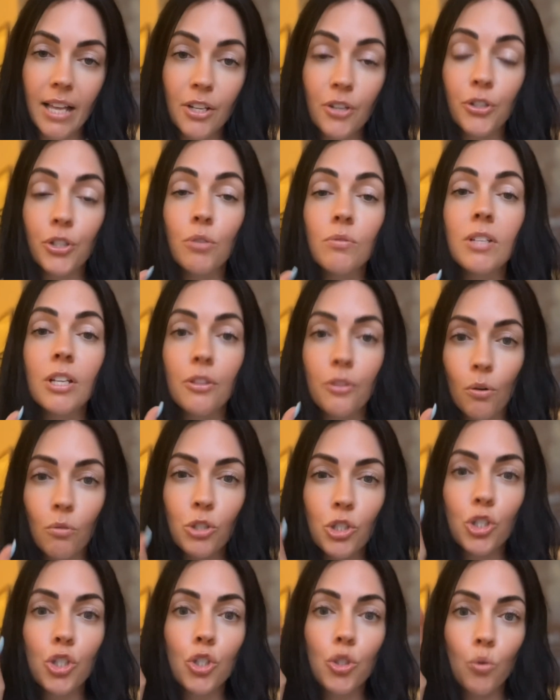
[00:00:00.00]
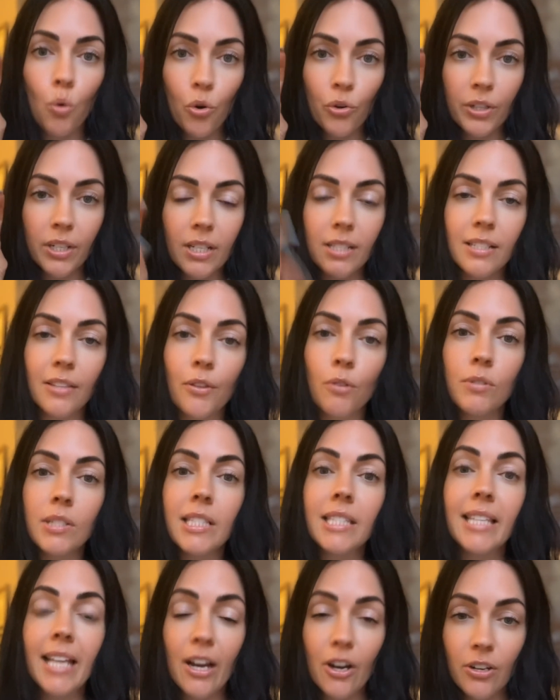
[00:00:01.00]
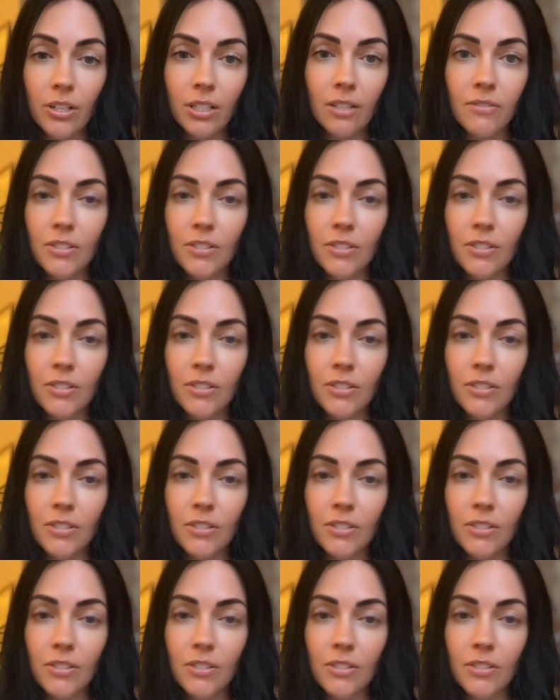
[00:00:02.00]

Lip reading: using those stories and those narratives